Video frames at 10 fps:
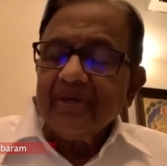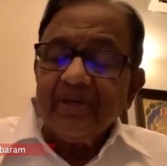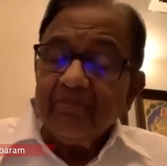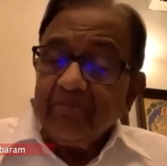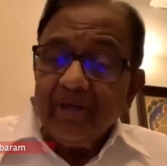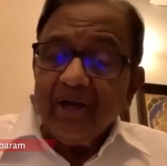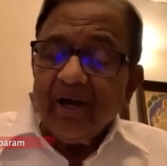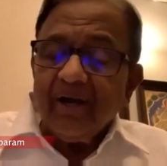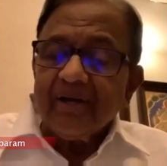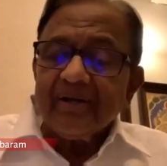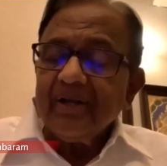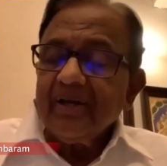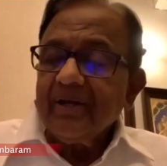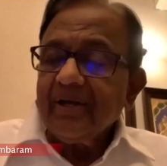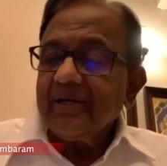In Bihar,
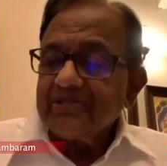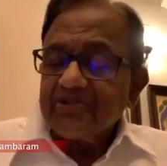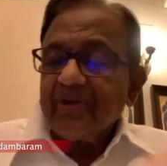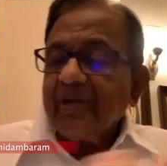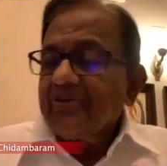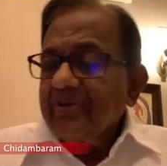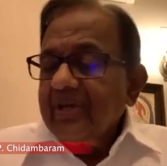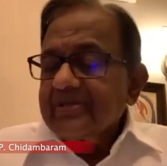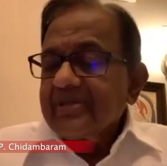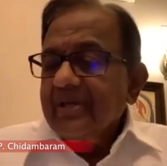our strike rate